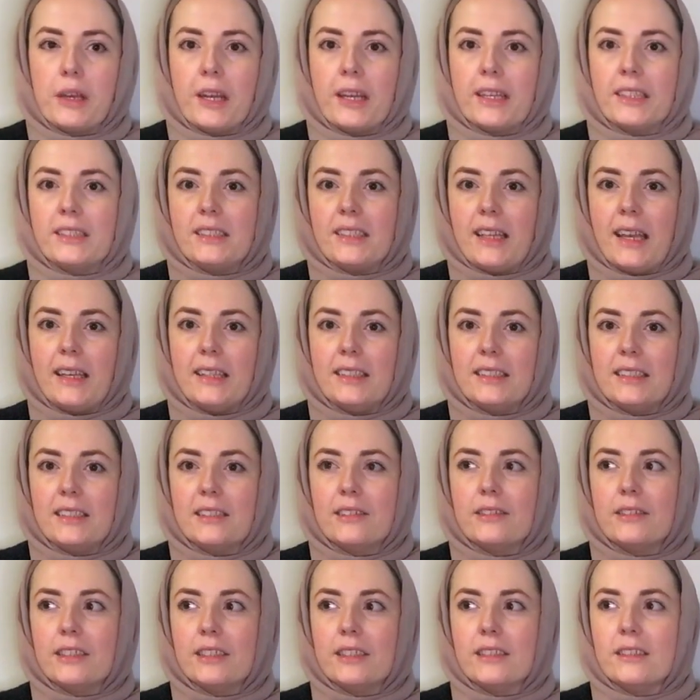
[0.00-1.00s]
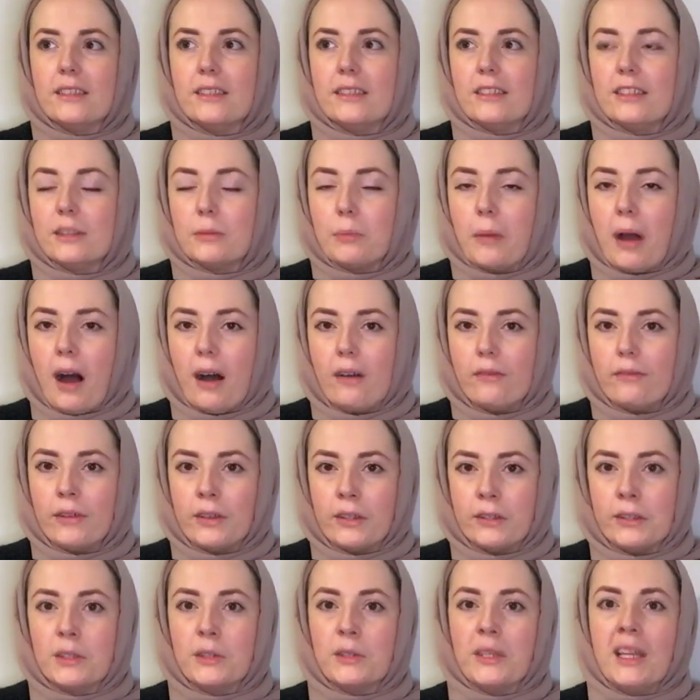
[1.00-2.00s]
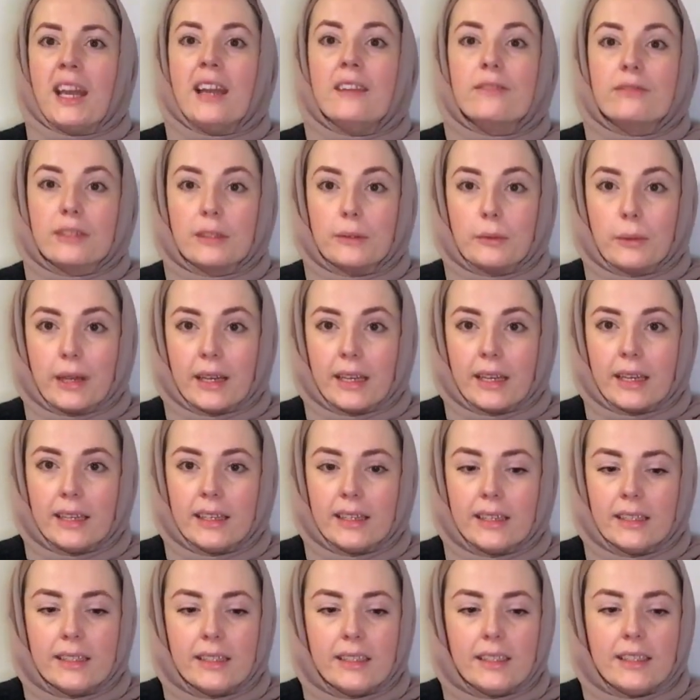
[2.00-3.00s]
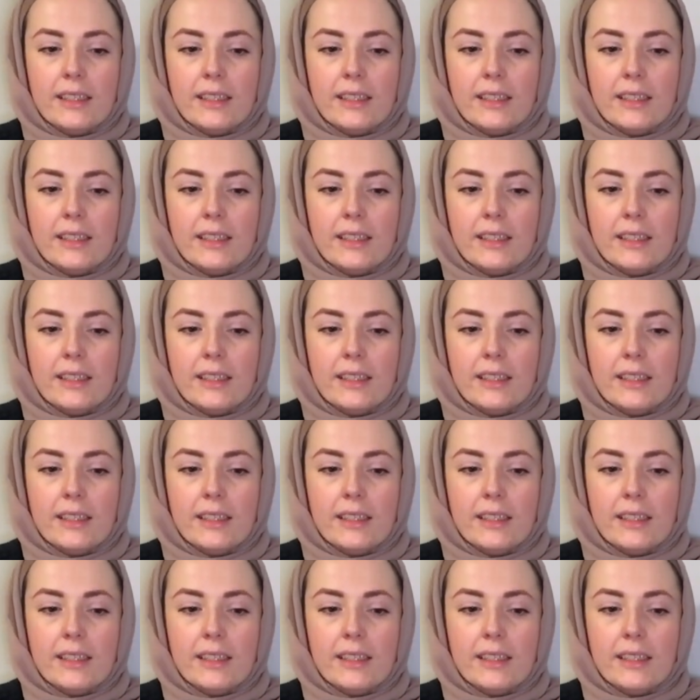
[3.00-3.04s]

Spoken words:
like data and smartphones were everywhere,